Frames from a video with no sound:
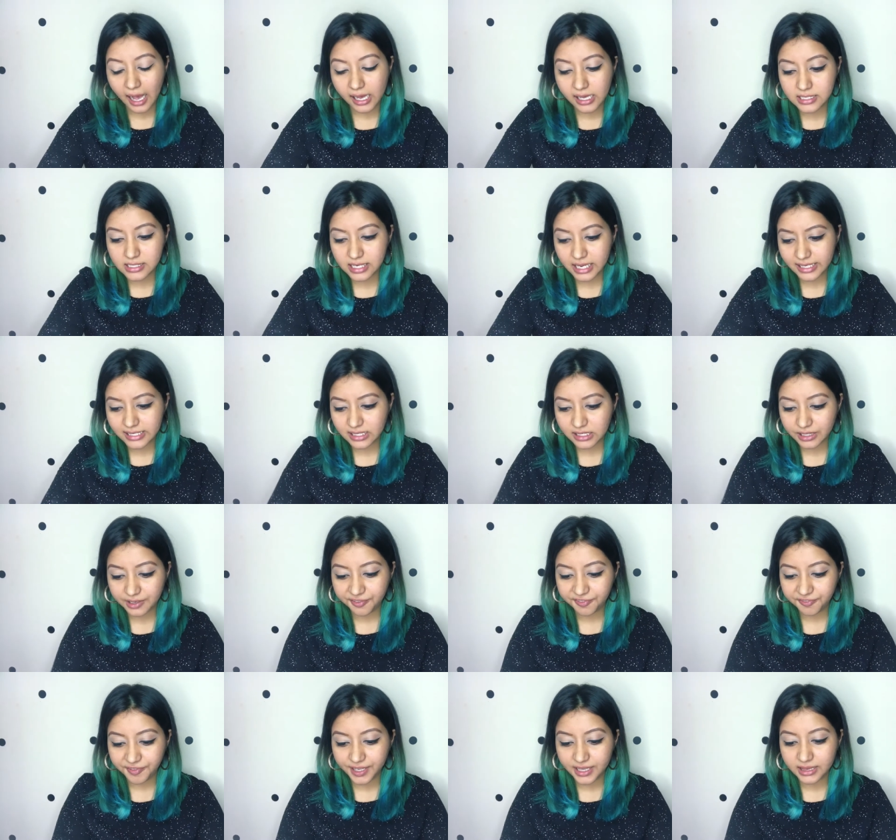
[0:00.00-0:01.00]
and I still
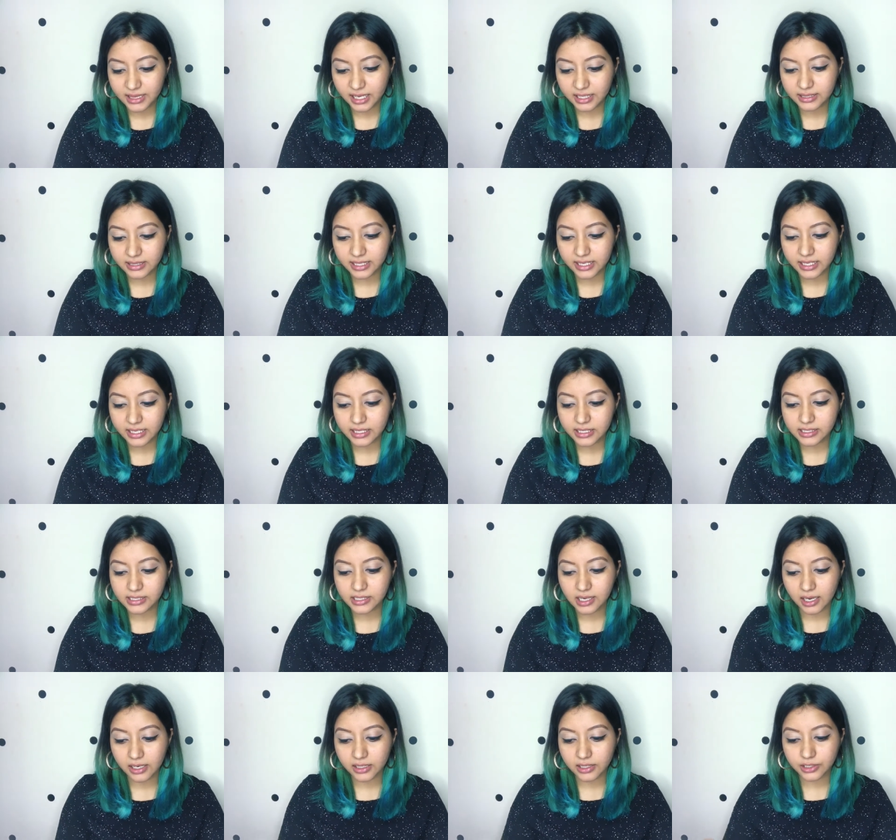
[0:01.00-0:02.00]
feel that the
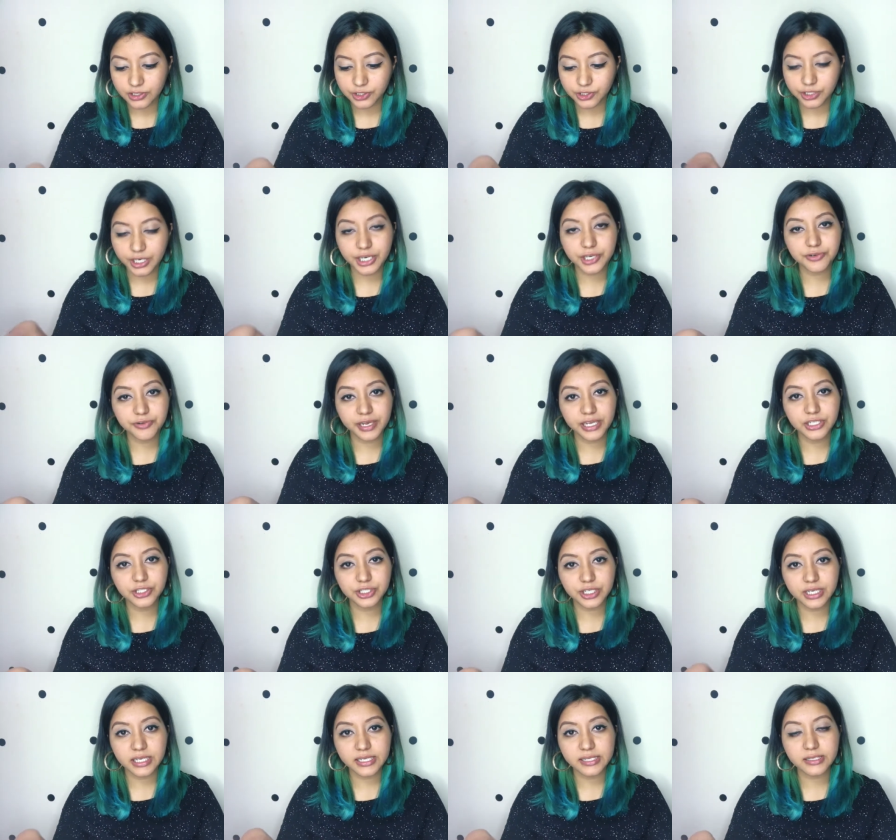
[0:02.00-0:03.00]
darker shade
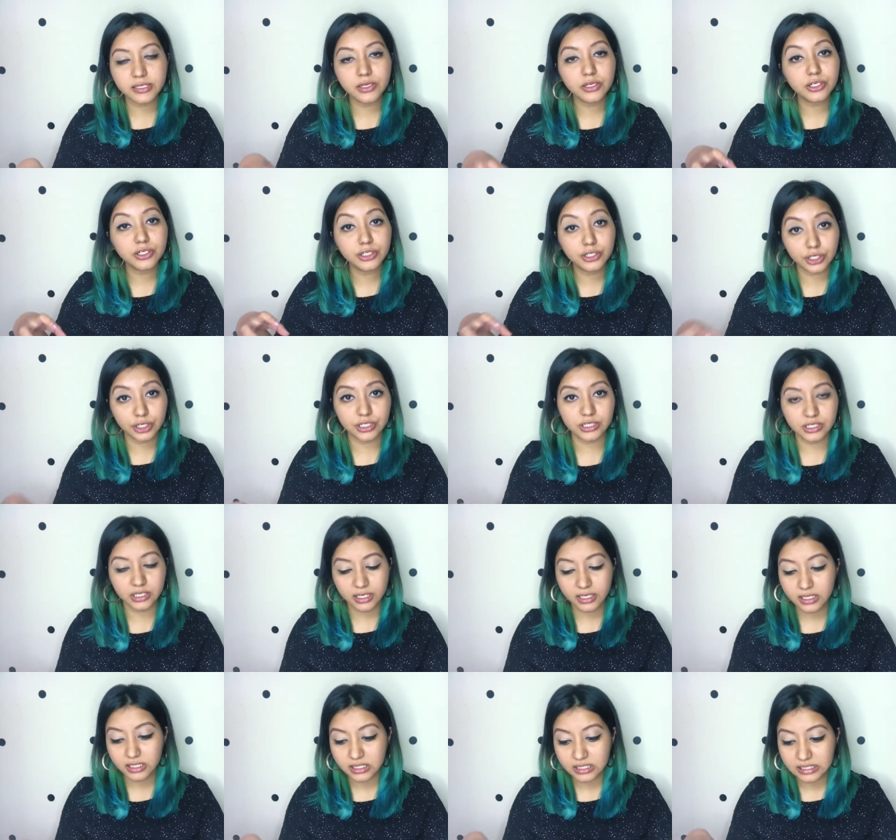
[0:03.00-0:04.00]
range is good
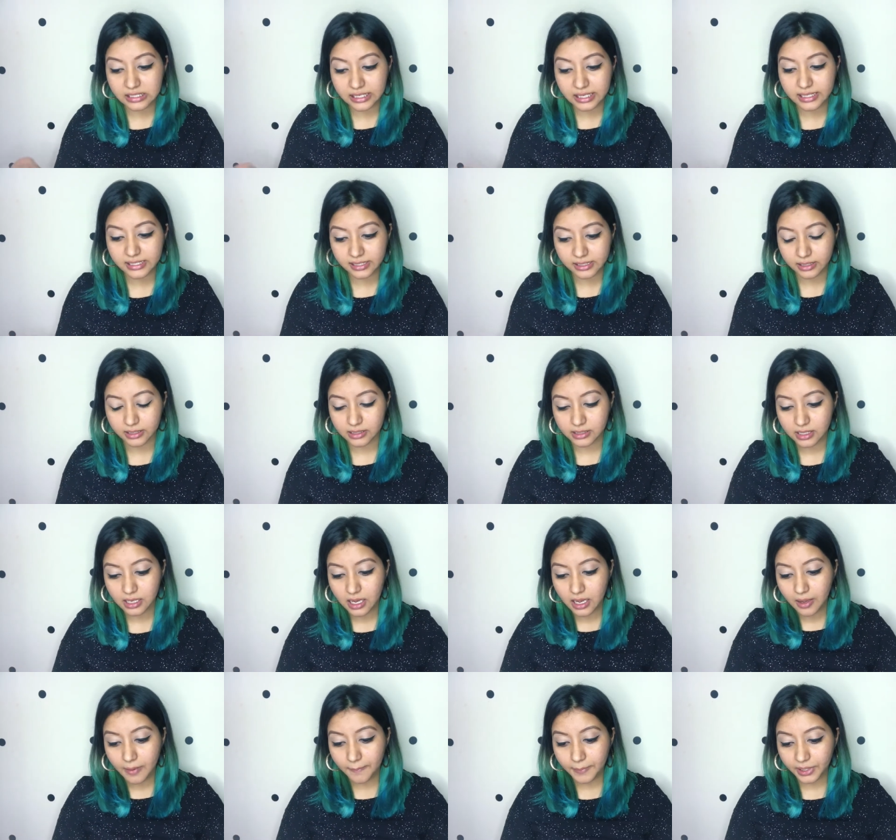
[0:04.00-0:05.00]
it is decent
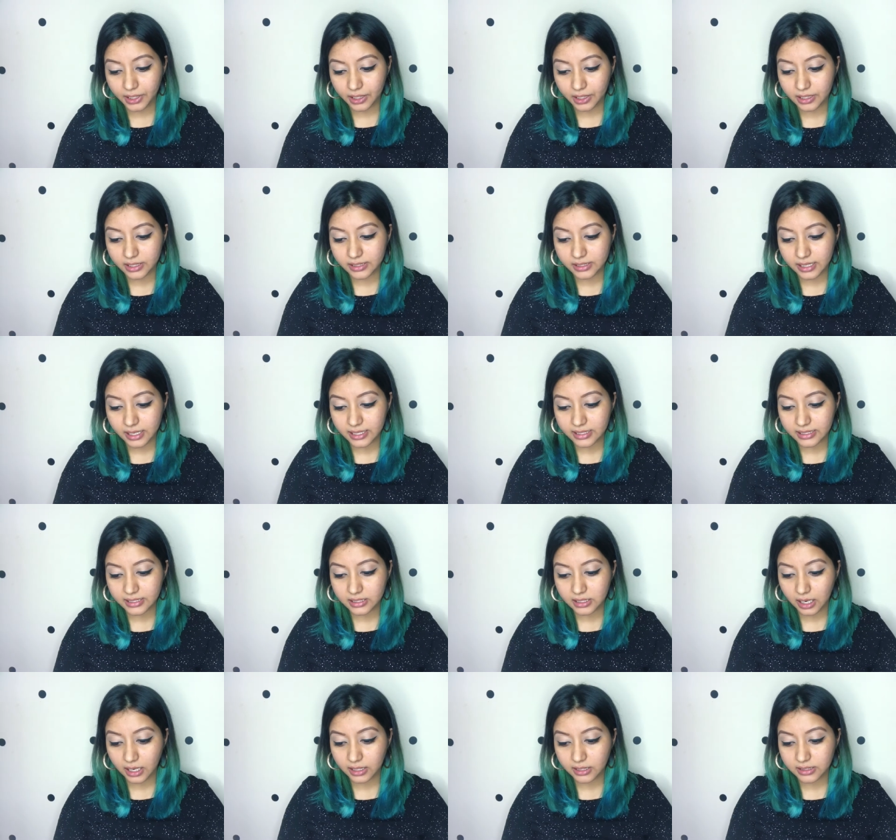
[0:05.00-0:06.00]
because it
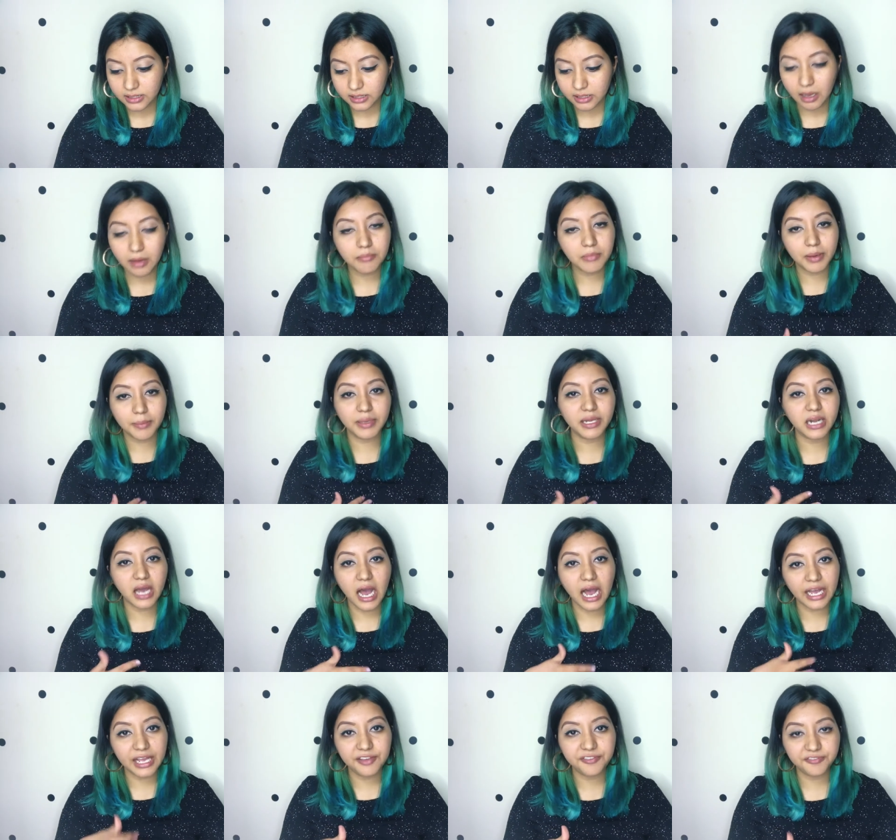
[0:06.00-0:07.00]
starts I mean
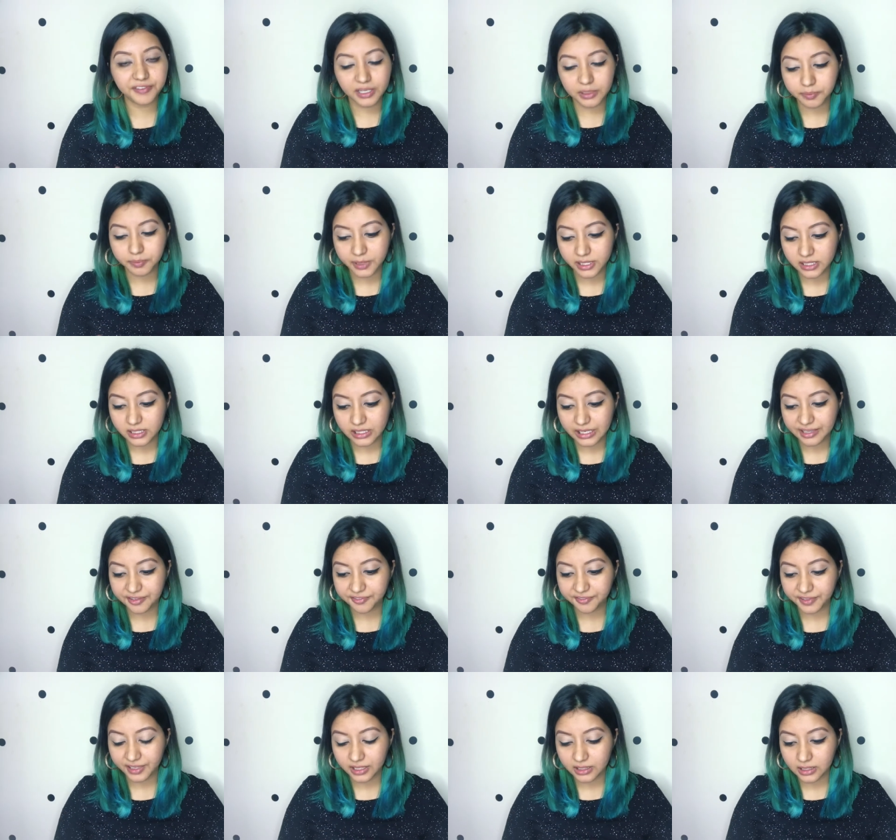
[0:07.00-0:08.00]
I feel personally
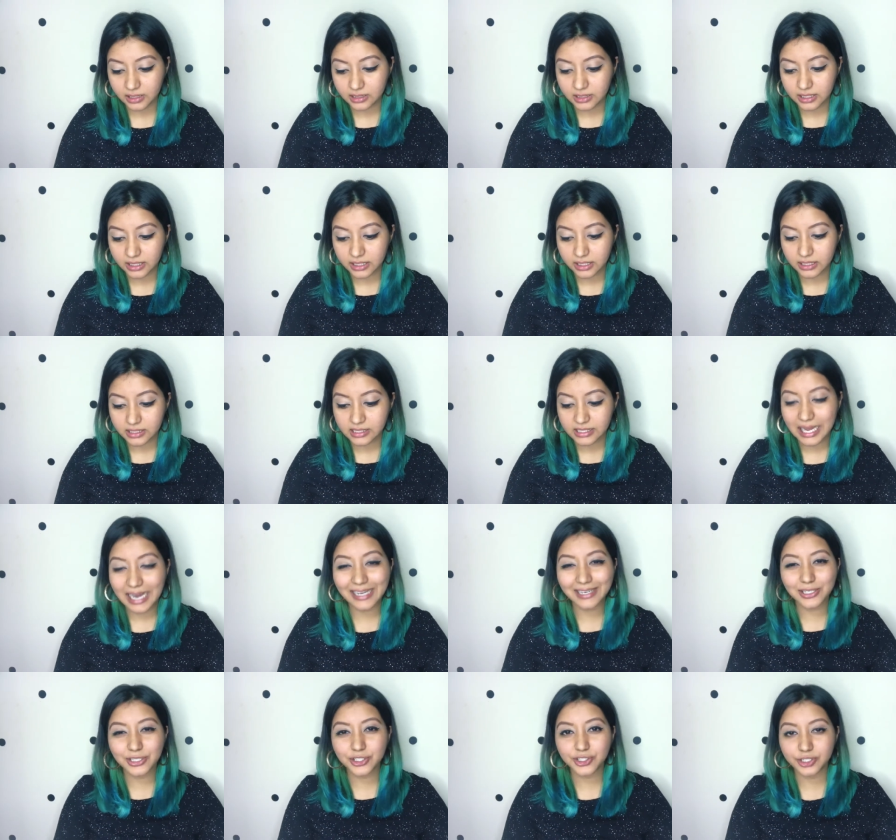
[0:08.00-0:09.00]
feel the
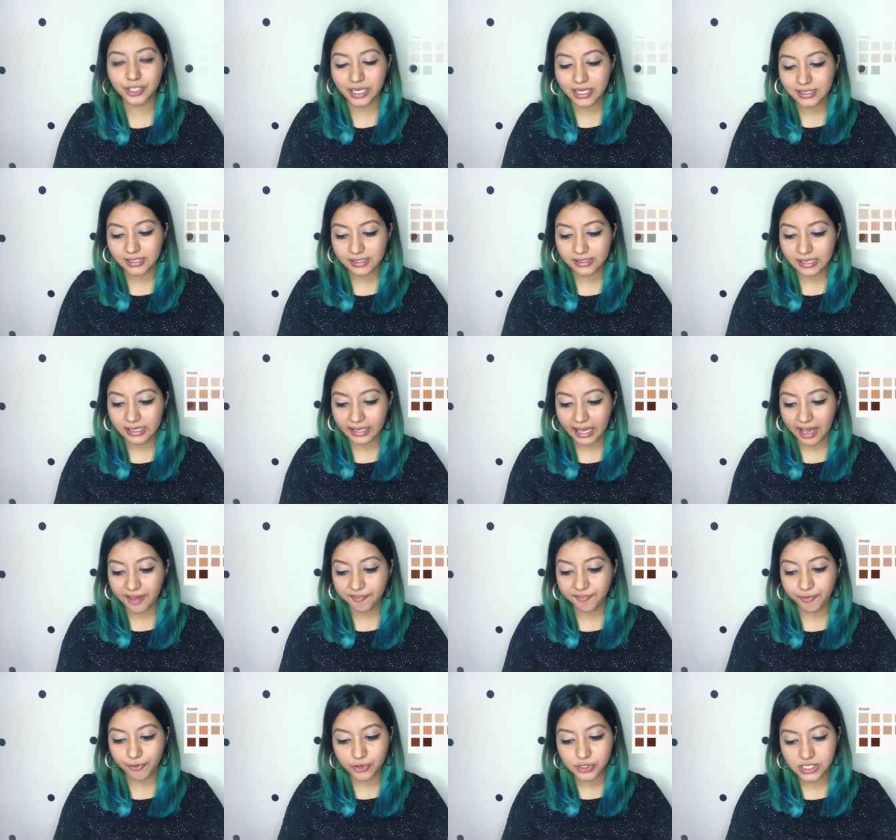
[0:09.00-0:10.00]
tanner shades is like
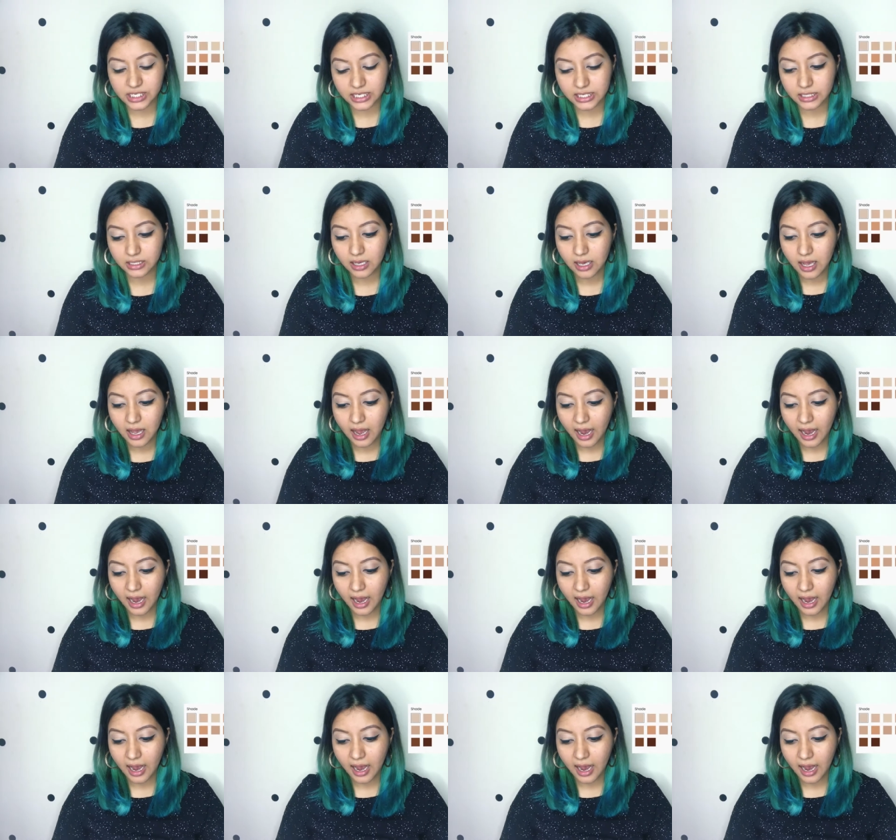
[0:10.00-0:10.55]
F14